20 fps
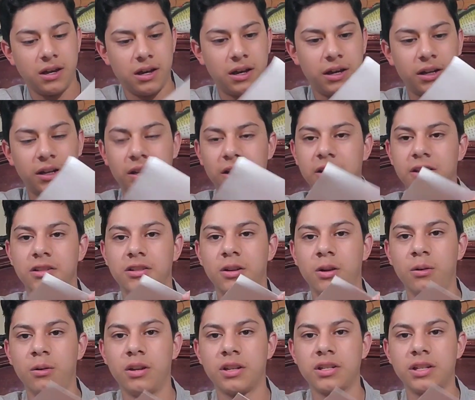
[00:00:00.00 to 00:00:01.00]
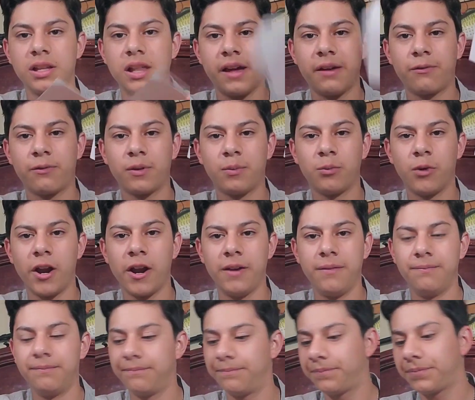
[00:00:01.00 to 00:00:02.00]
because uh, who doesn't like free
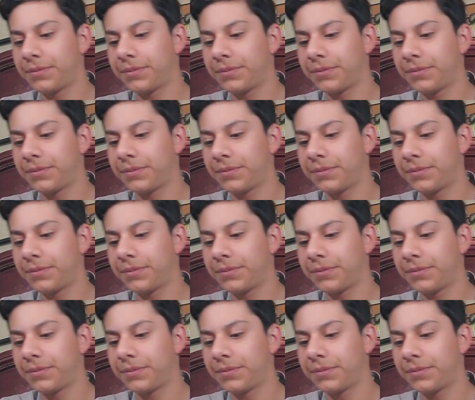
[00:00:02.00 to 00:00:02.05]
braid?